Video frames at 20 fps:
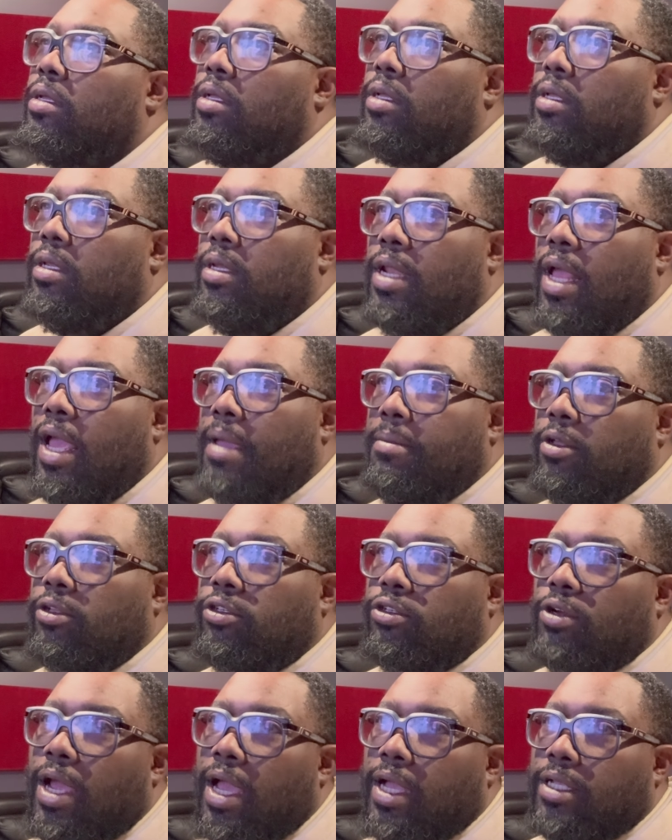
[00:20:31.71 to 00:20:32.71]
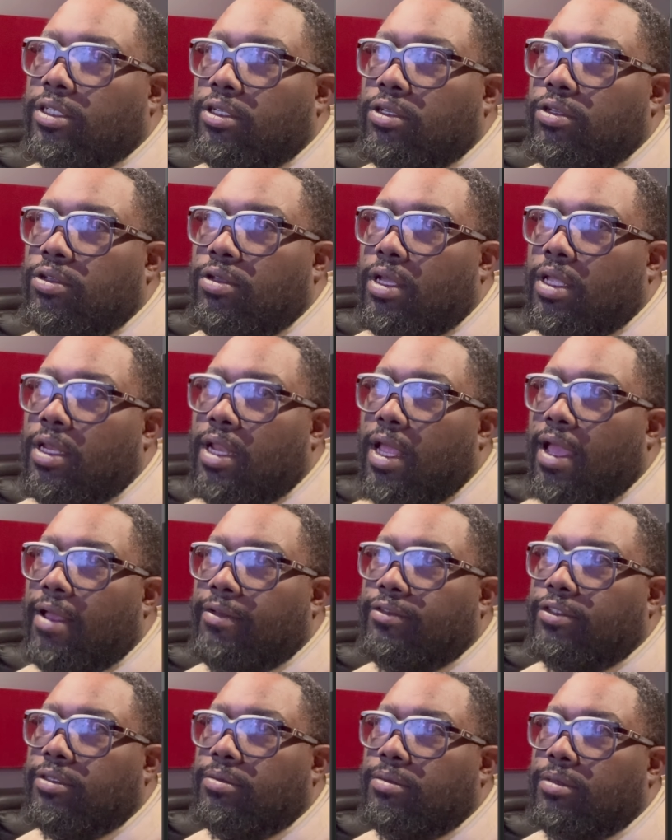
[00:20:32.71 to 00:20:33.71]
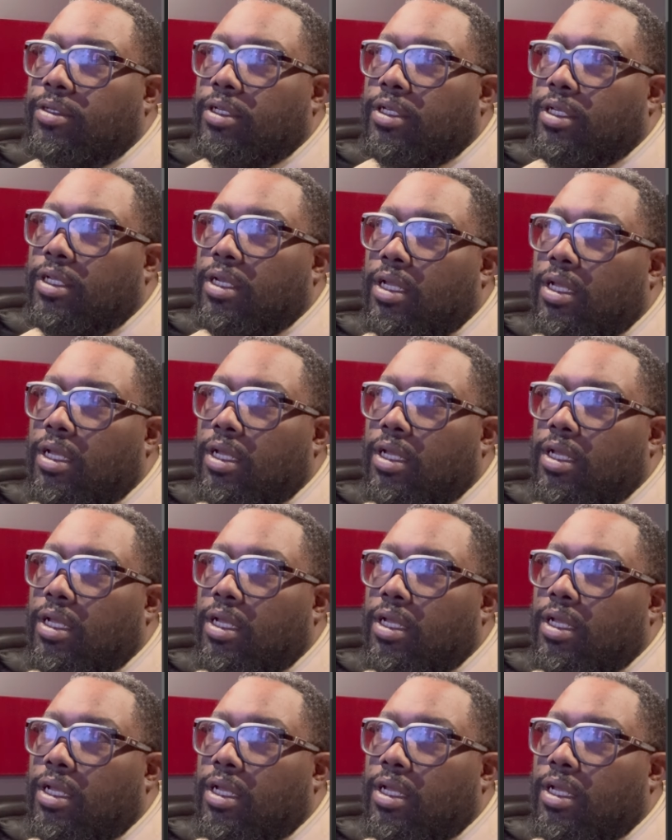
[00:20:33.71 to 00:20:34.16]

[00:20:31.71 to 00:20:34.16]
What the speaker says: Name your track so you can have some good